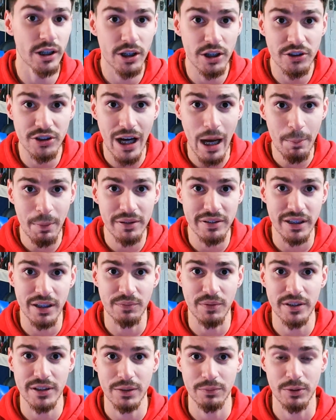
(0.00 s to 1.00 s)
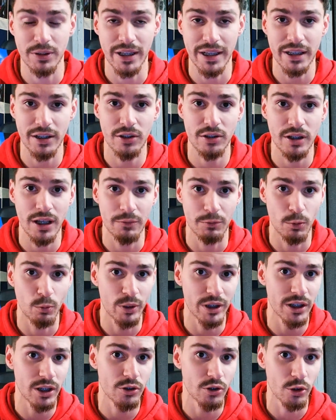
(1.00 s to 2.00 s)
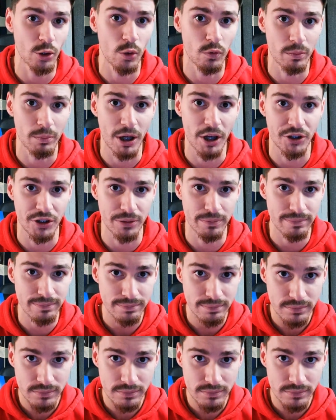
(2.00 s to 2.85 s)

good job on defense if you're winning the turnover margin,